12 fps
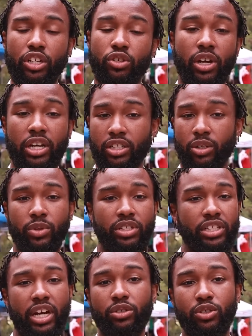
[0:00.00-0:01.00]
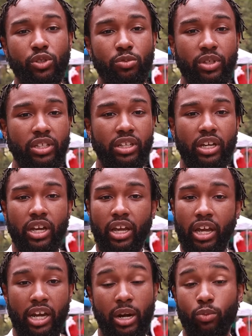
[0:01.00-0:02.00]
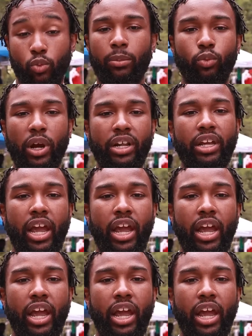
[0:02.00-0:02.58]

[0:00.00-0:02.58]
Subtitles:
You guys can reach out to me, and I'm ready,